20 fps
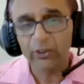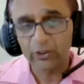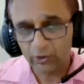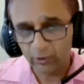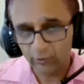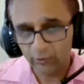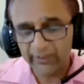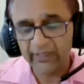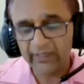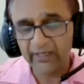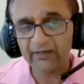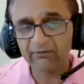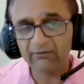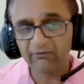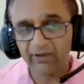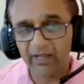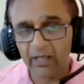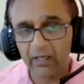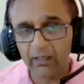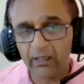doing it
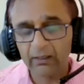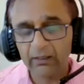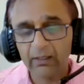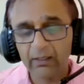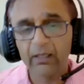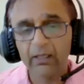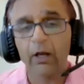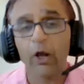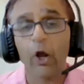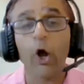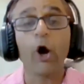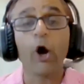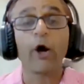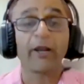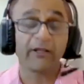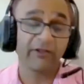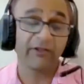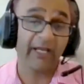well, or